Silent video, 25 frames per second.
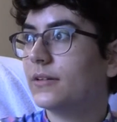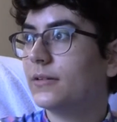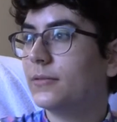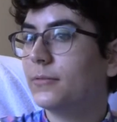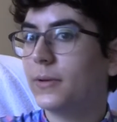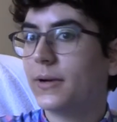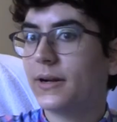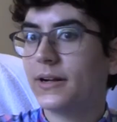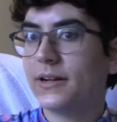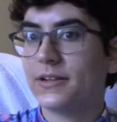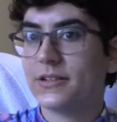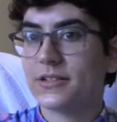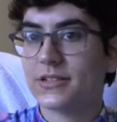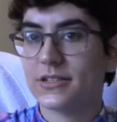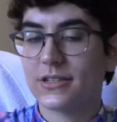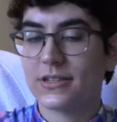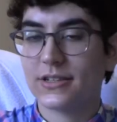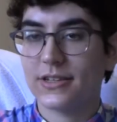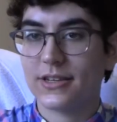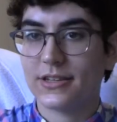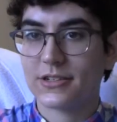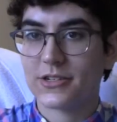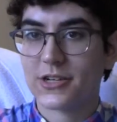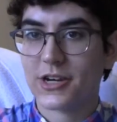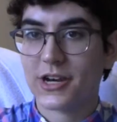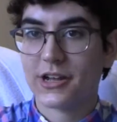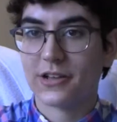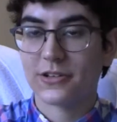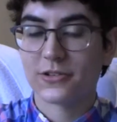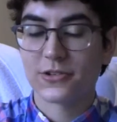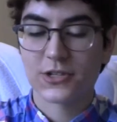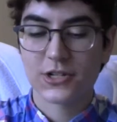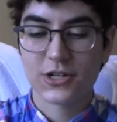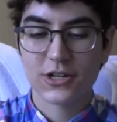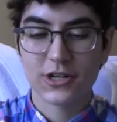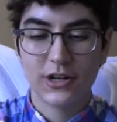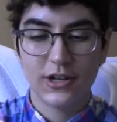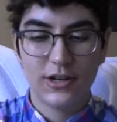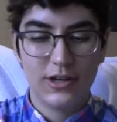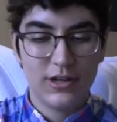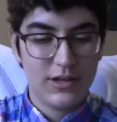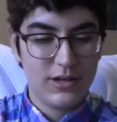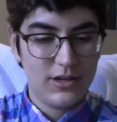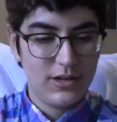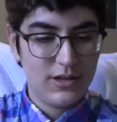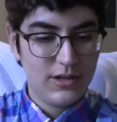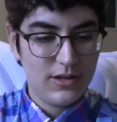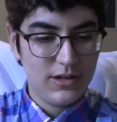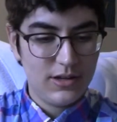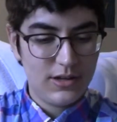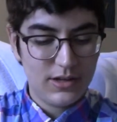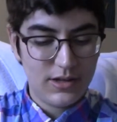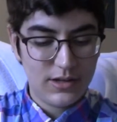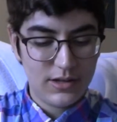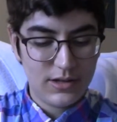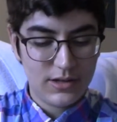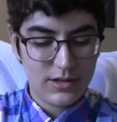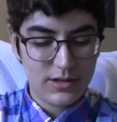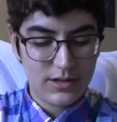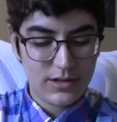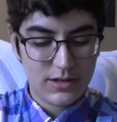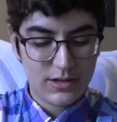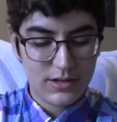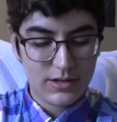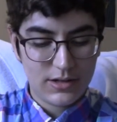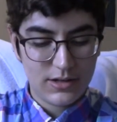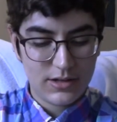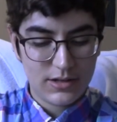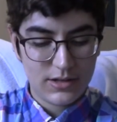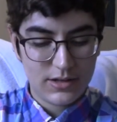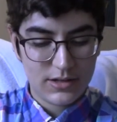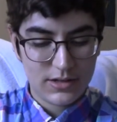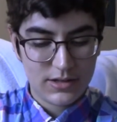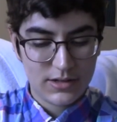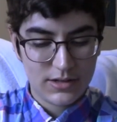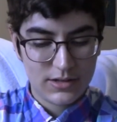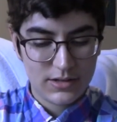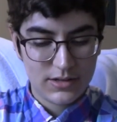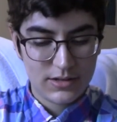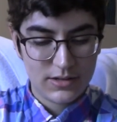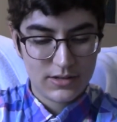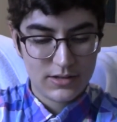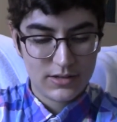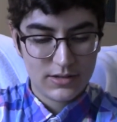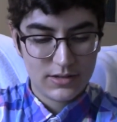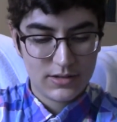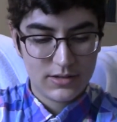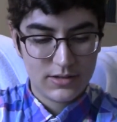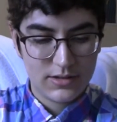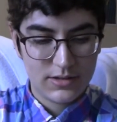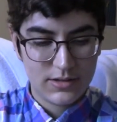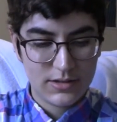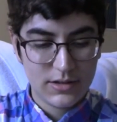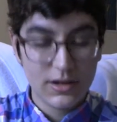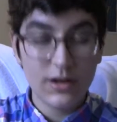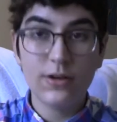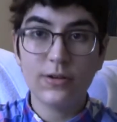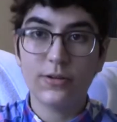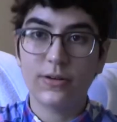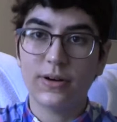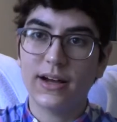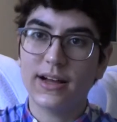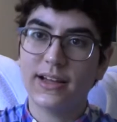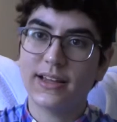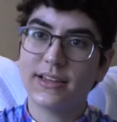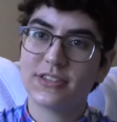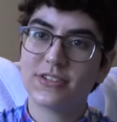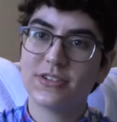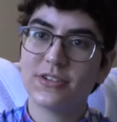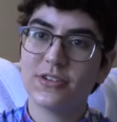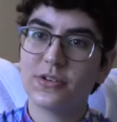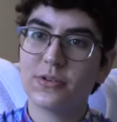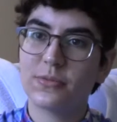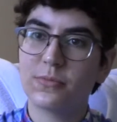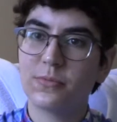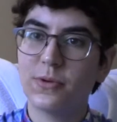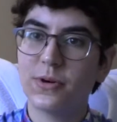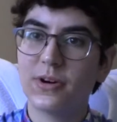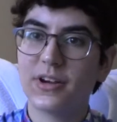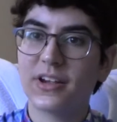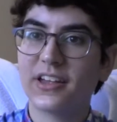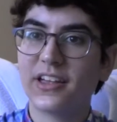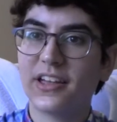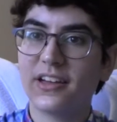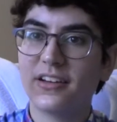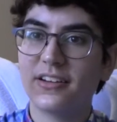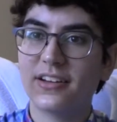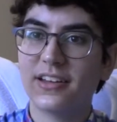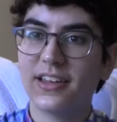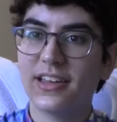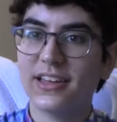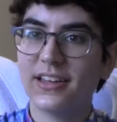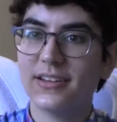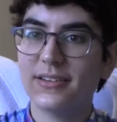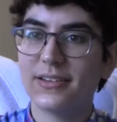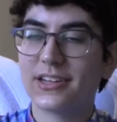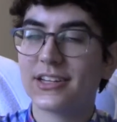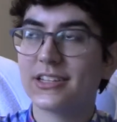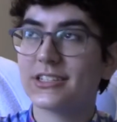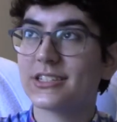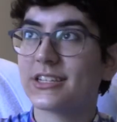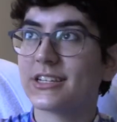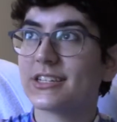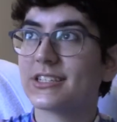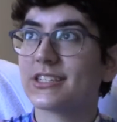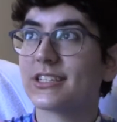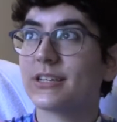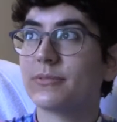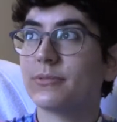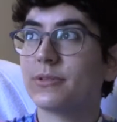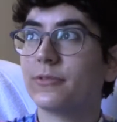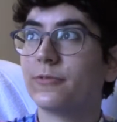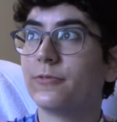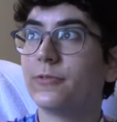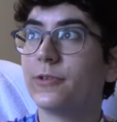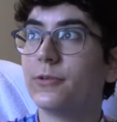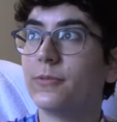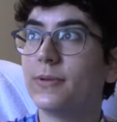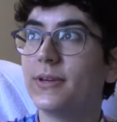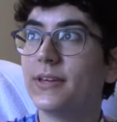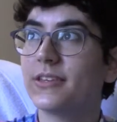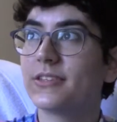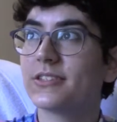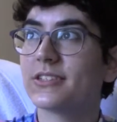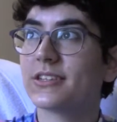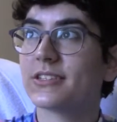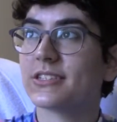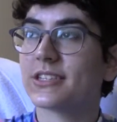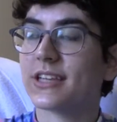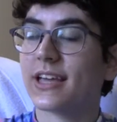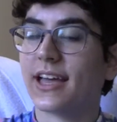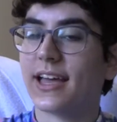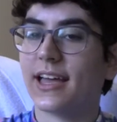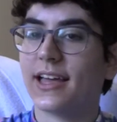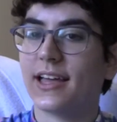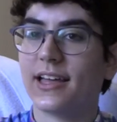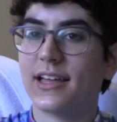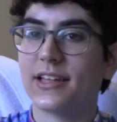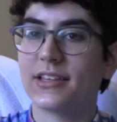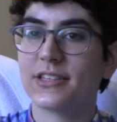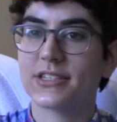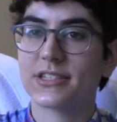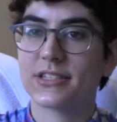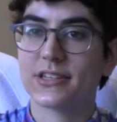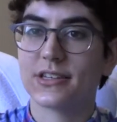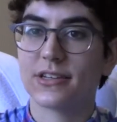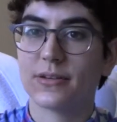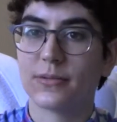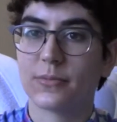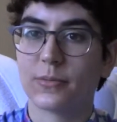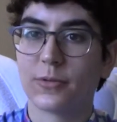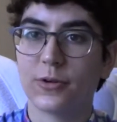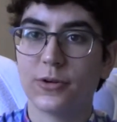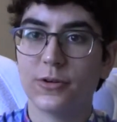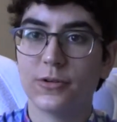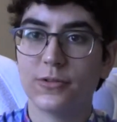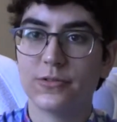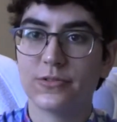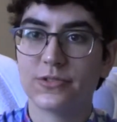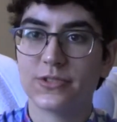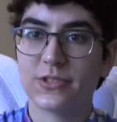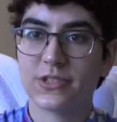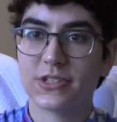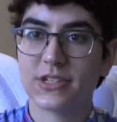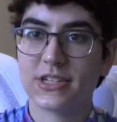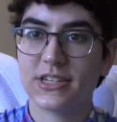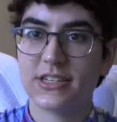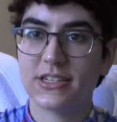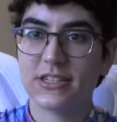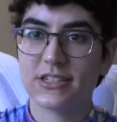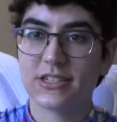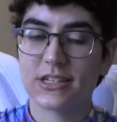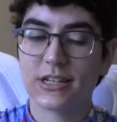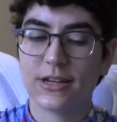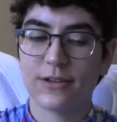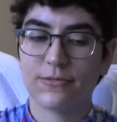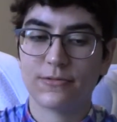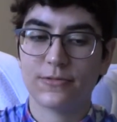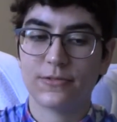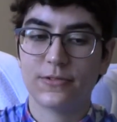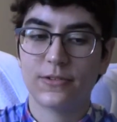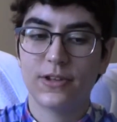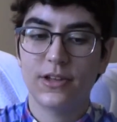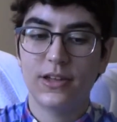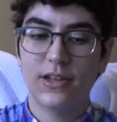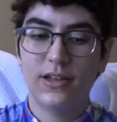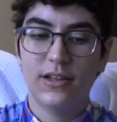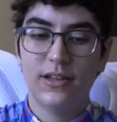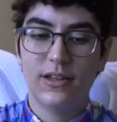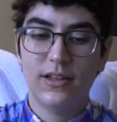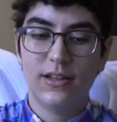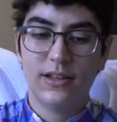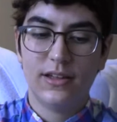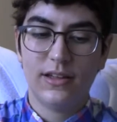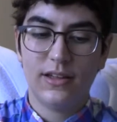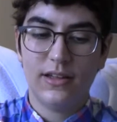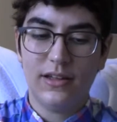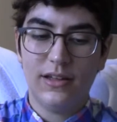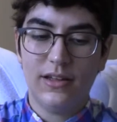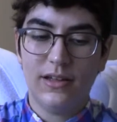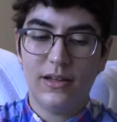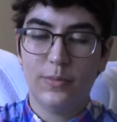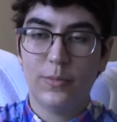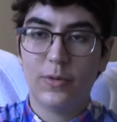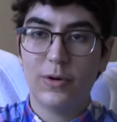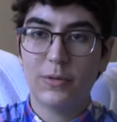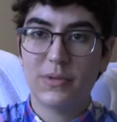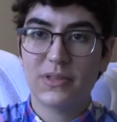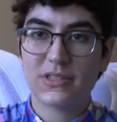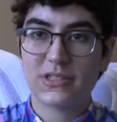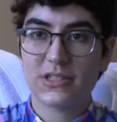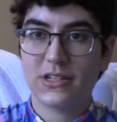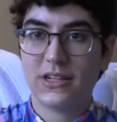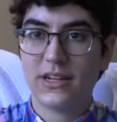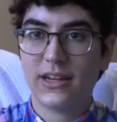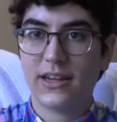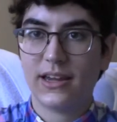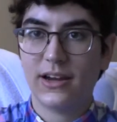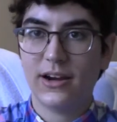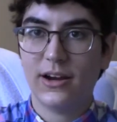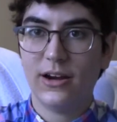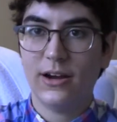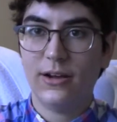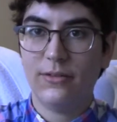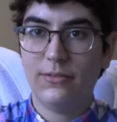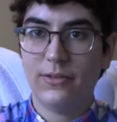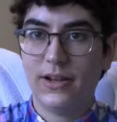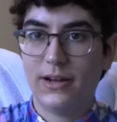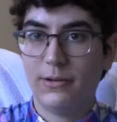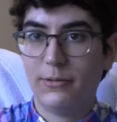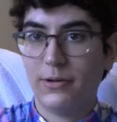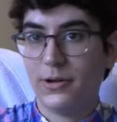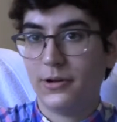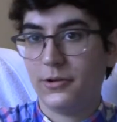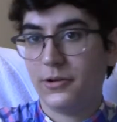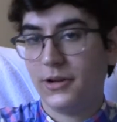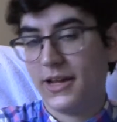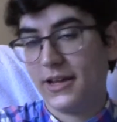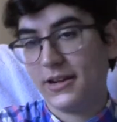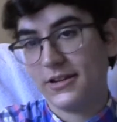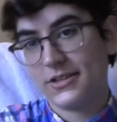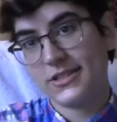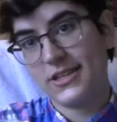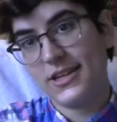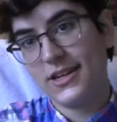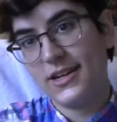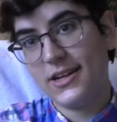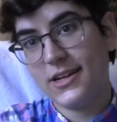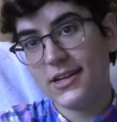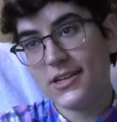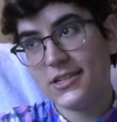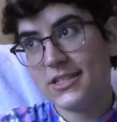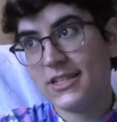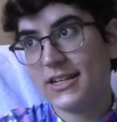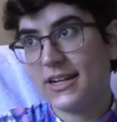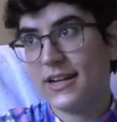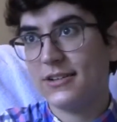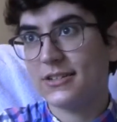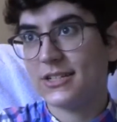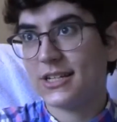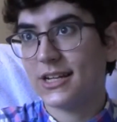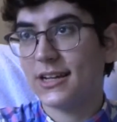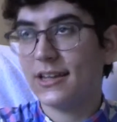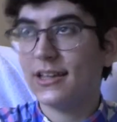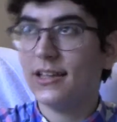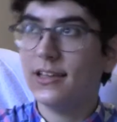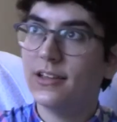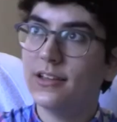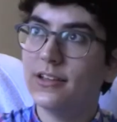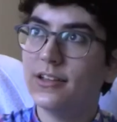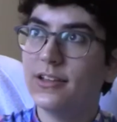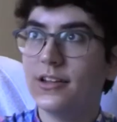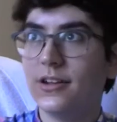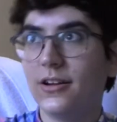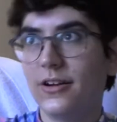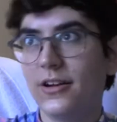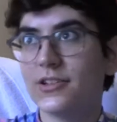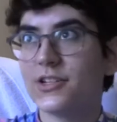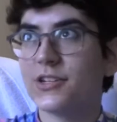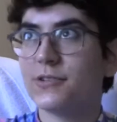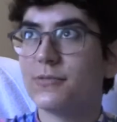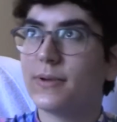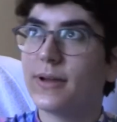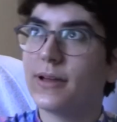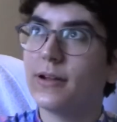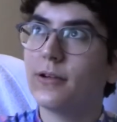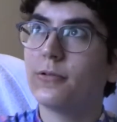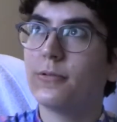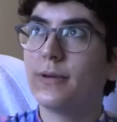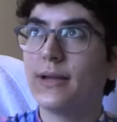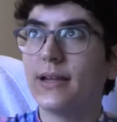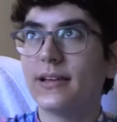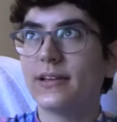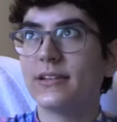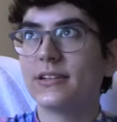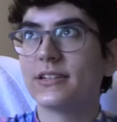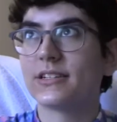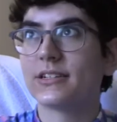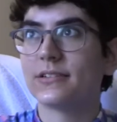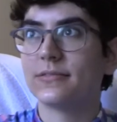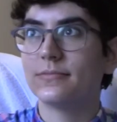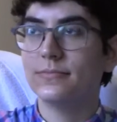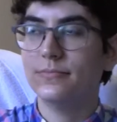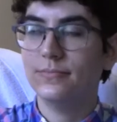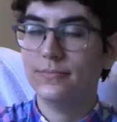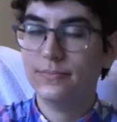What else has changed? I started working out again because I skipped a few weeks because I had some Crohn's disease stuff, appointments to take care of, and I went into anesthetics, and I was like, yeah, you know, I should wait a week and